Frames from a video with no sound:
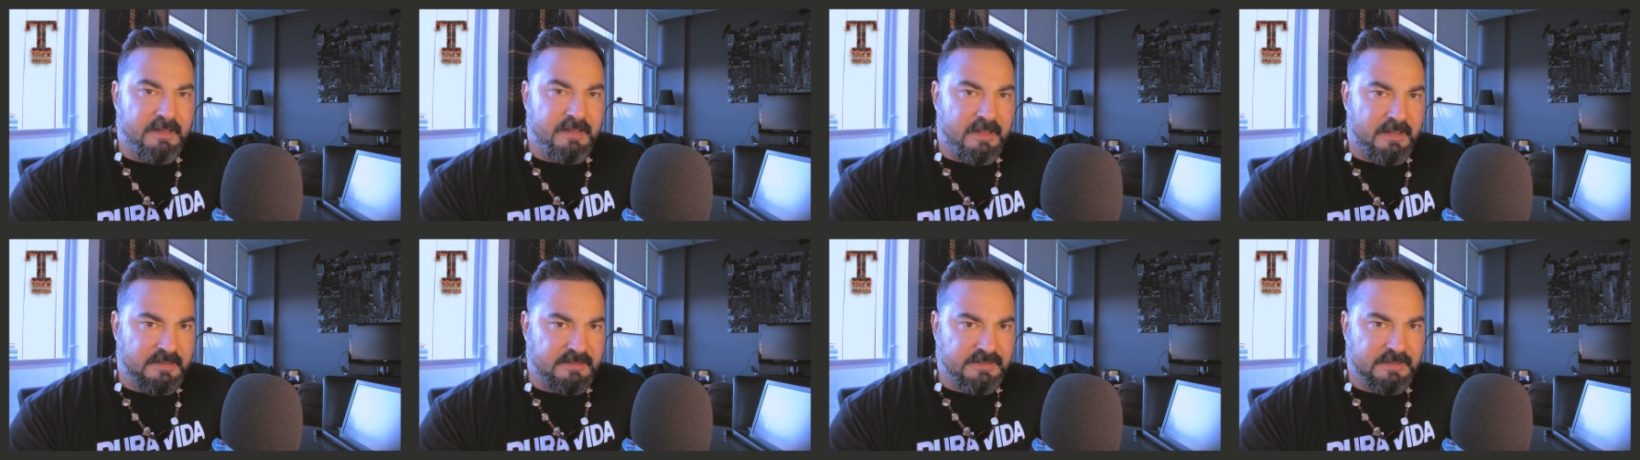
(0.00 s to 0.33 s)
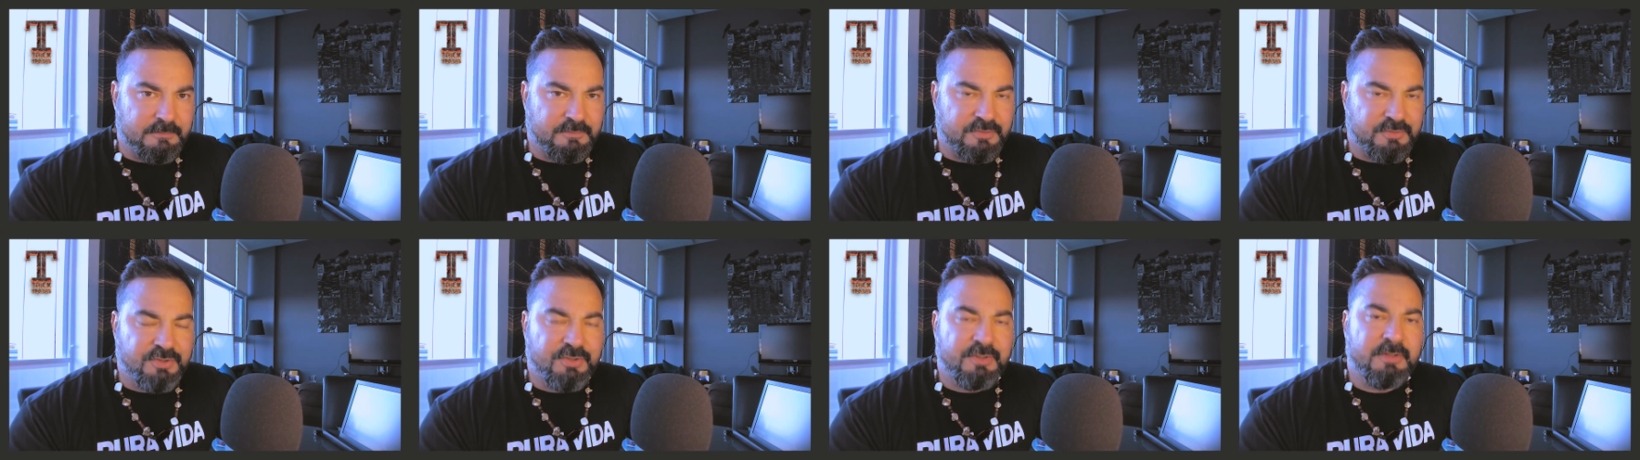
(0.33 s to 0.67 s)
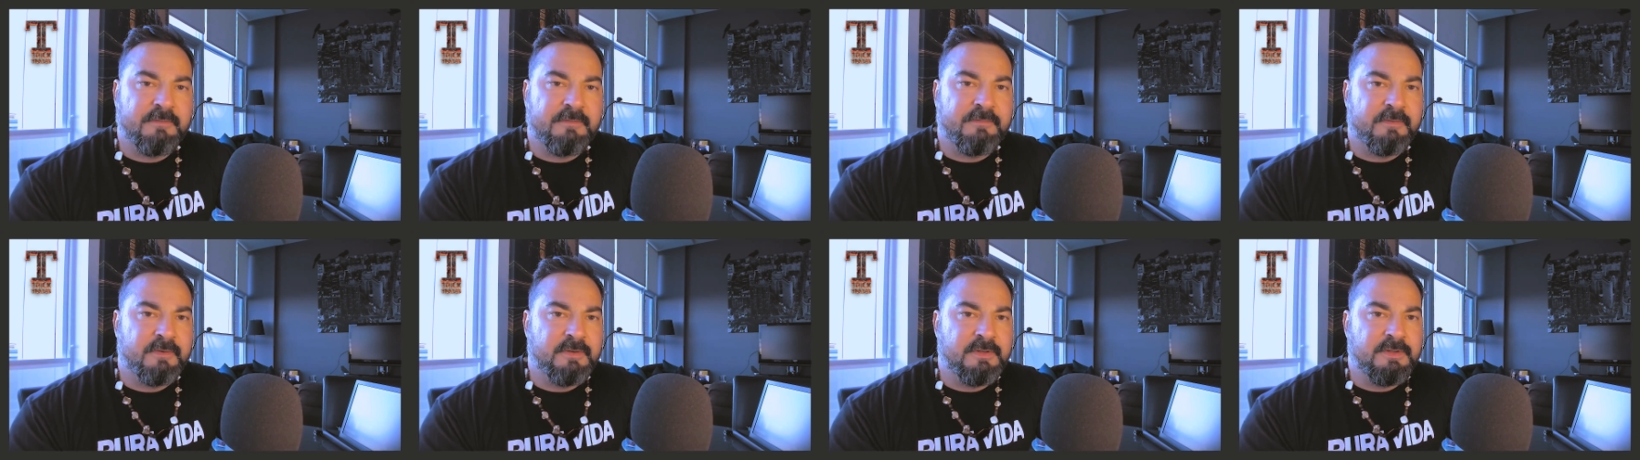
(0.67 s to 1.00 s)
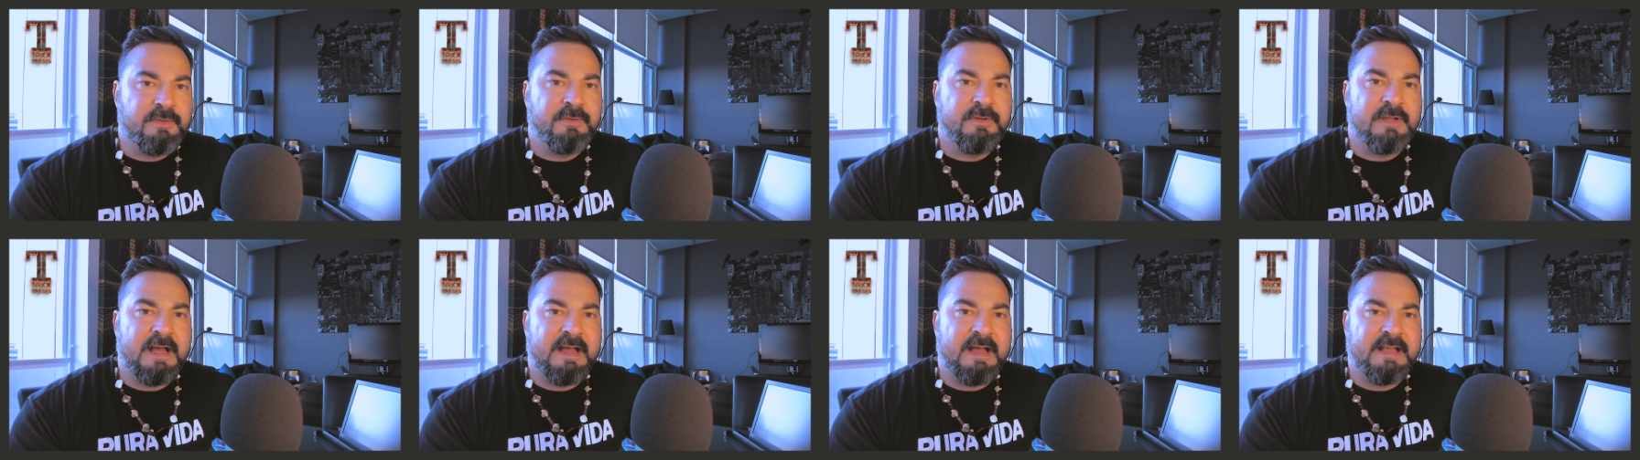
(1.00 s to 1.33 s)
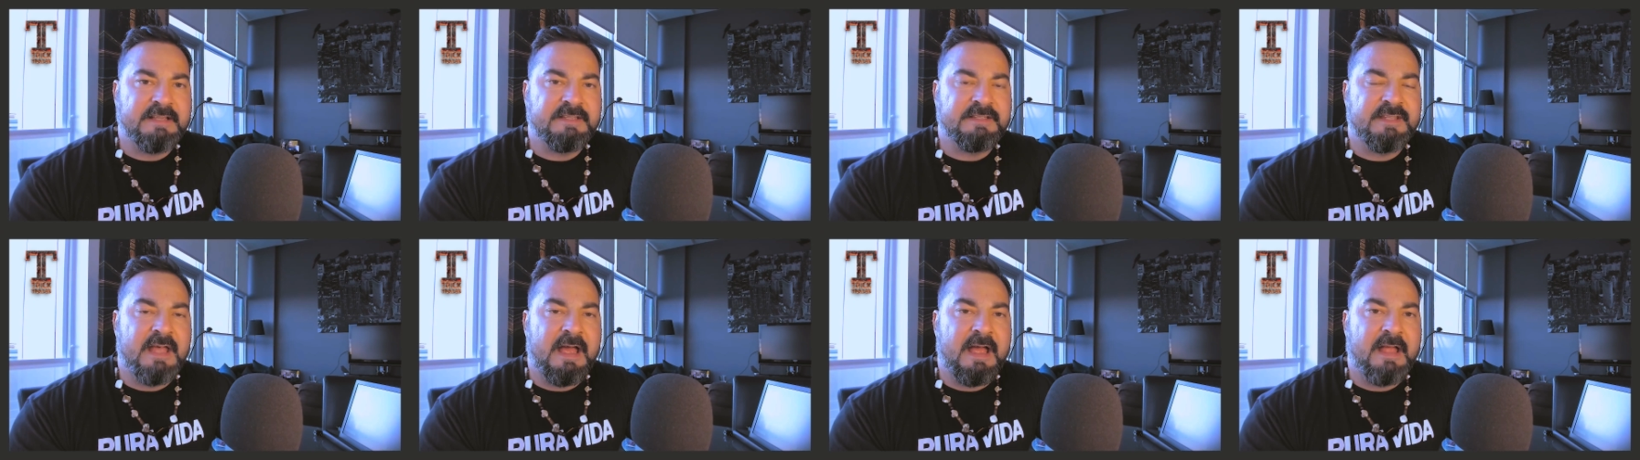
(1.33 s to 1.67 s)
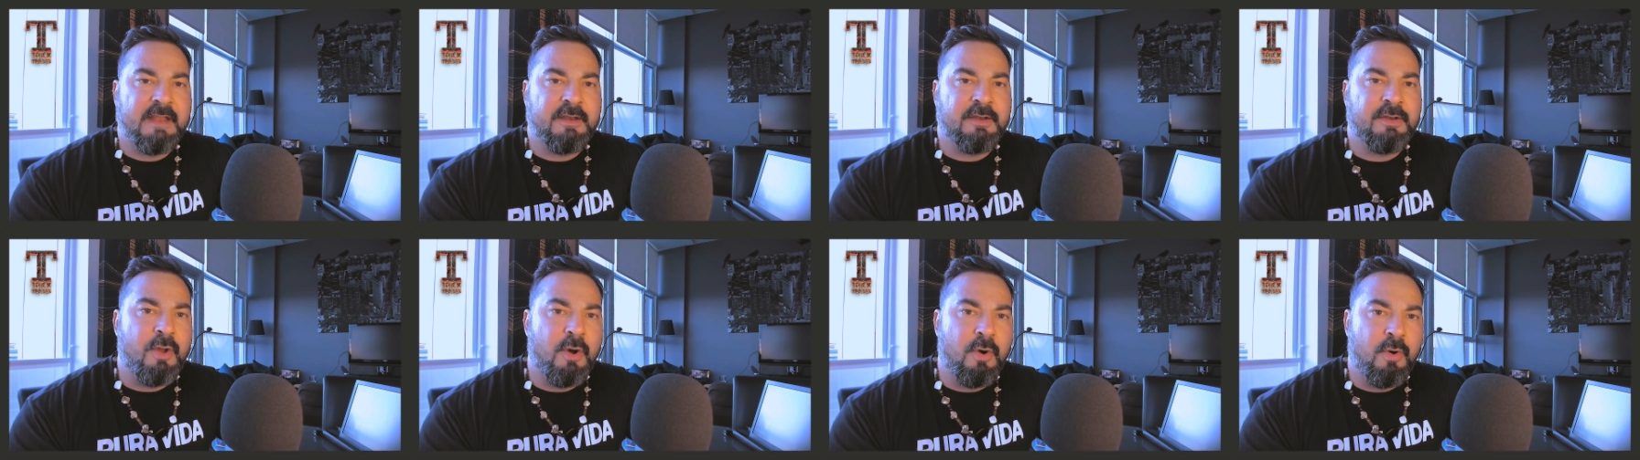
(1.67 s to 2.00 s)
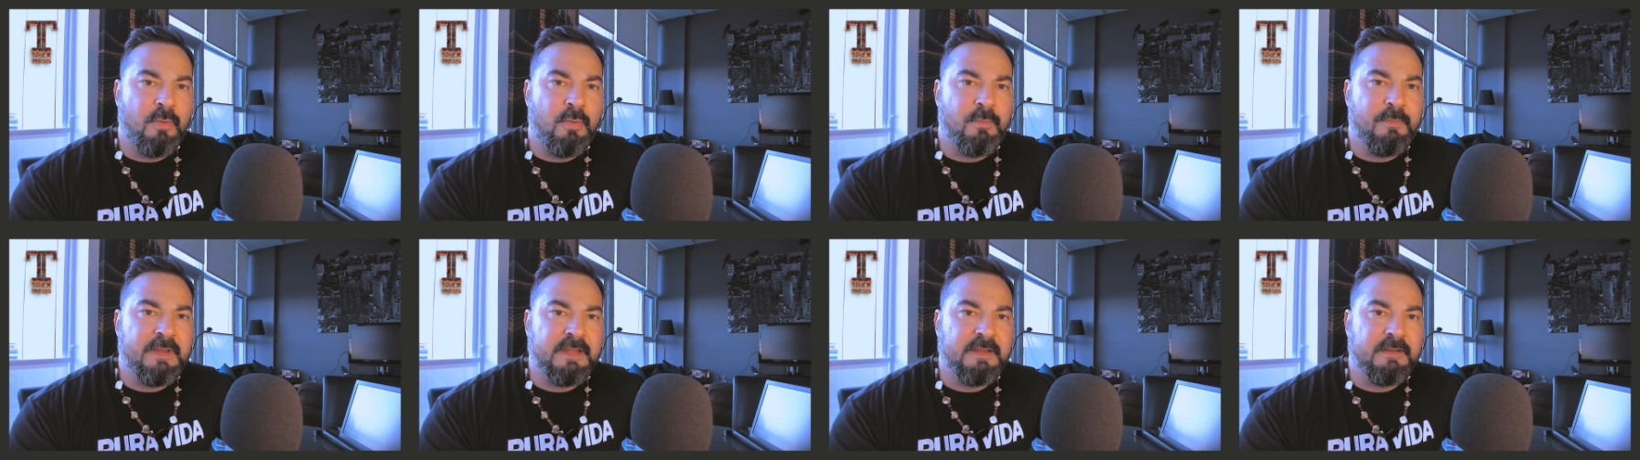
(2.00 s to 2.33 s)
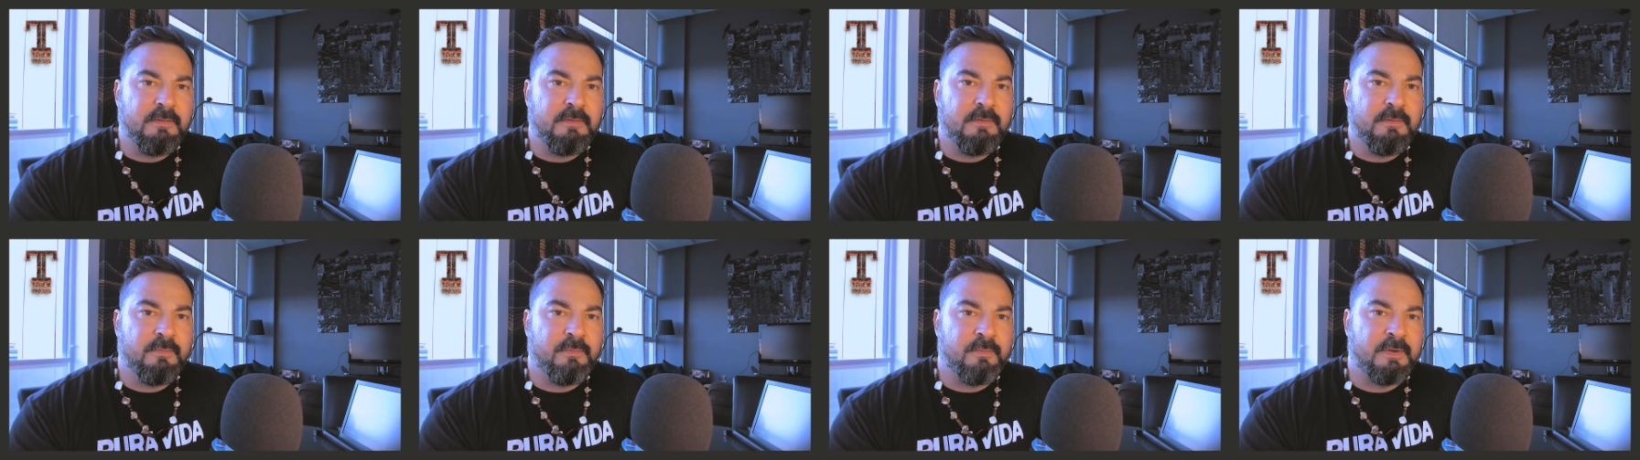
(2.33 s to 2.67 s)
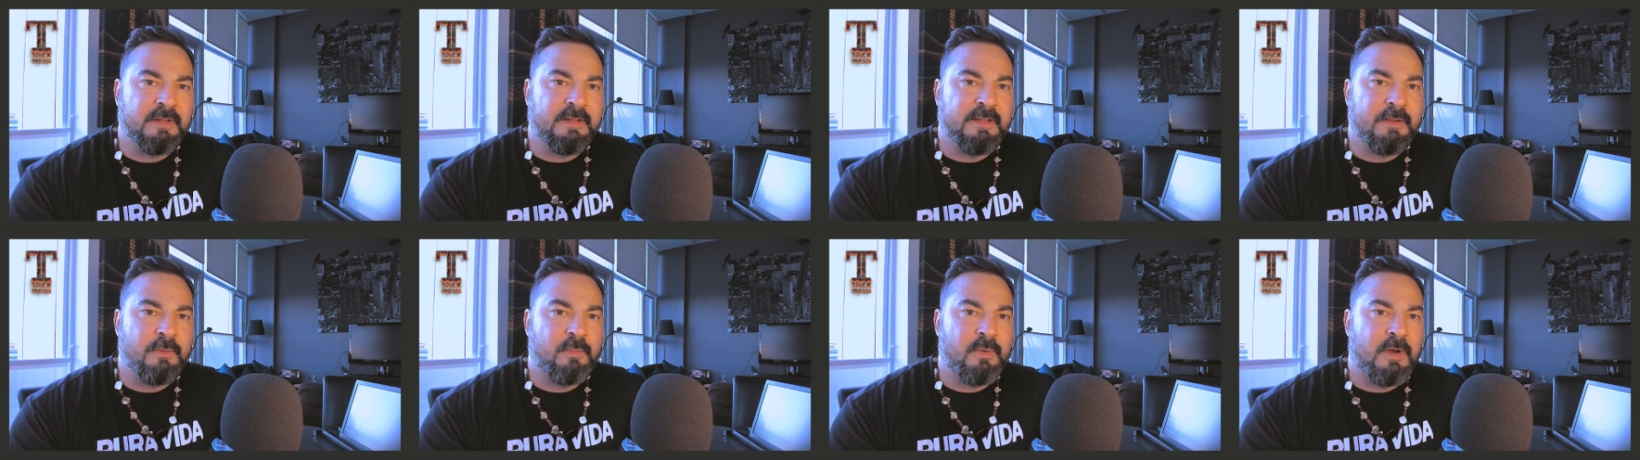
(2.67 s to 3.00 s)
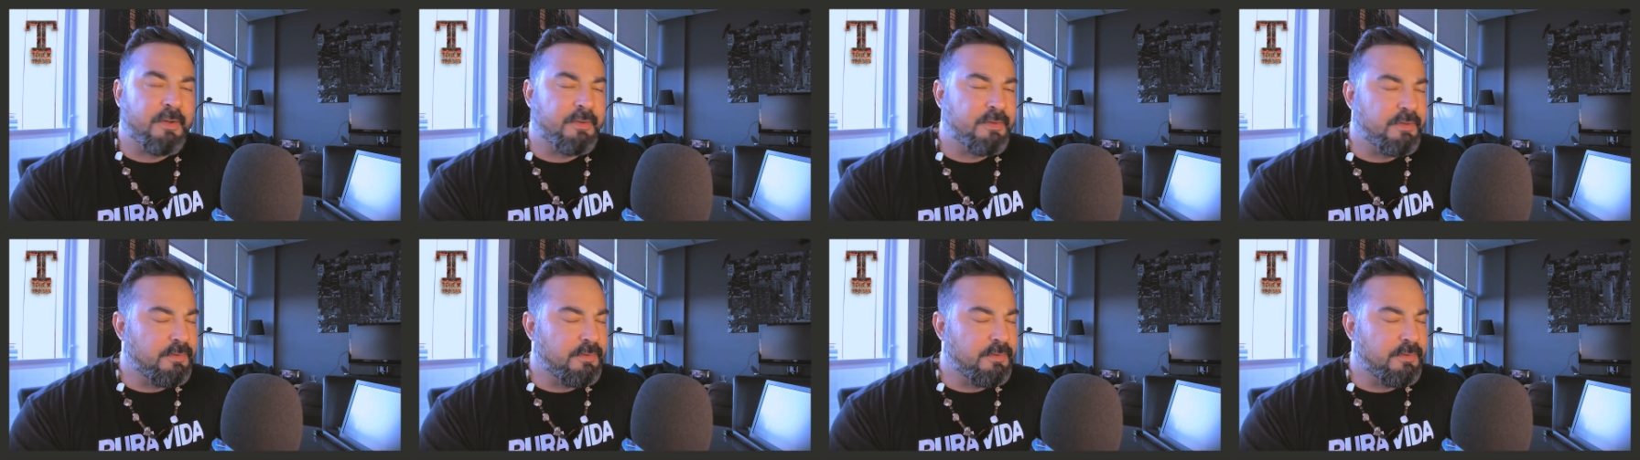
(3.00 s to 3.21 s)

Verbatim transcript: as I'm sure for you guys that know me really well,